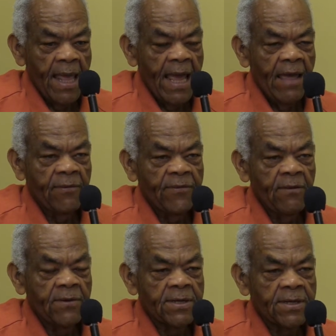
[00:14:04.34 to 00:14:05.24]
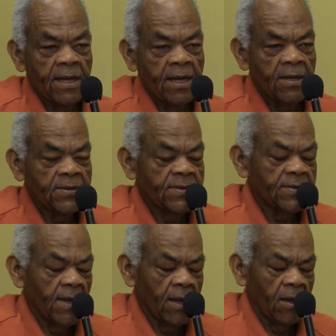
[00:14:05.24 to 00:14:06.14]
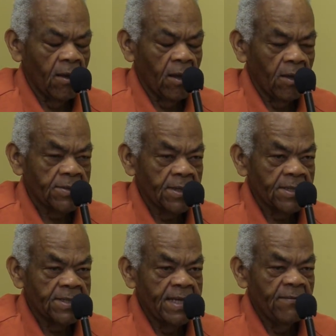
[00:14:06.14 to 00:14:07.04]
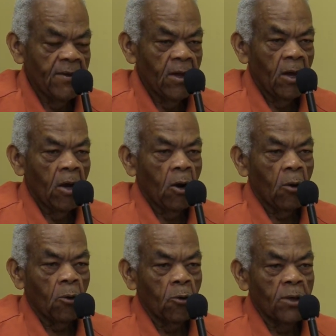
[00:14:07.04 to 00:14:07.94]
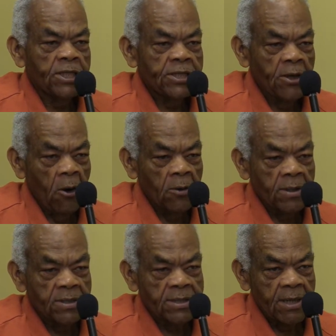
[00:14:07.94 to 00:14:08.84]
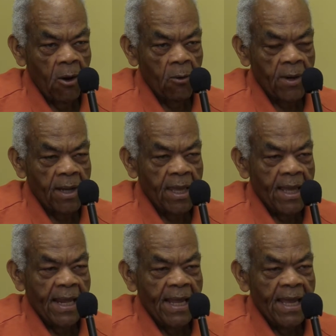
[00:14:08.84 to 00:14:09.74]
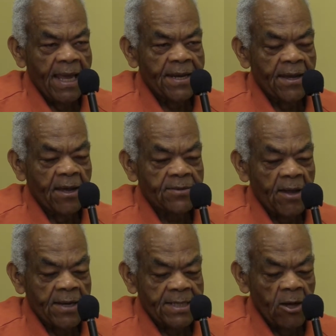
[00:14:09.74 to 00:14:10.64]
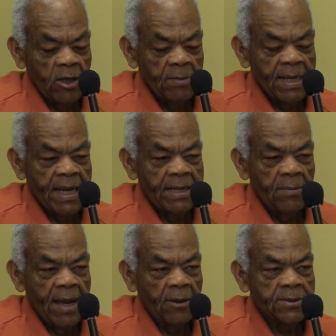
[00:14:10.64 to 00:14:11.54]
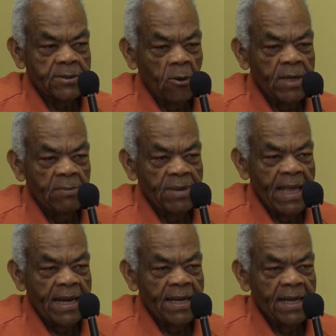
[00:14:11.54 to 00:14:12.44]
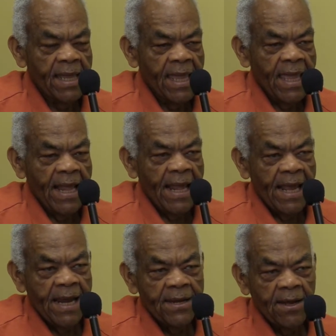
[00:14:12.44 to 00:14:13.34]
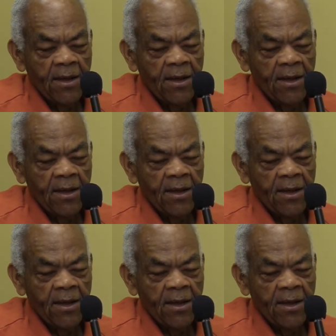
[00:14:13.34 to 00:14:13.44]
And Seneca Chief grew a short stalk, and I talked to him and getting a pound or so, and he planted it. And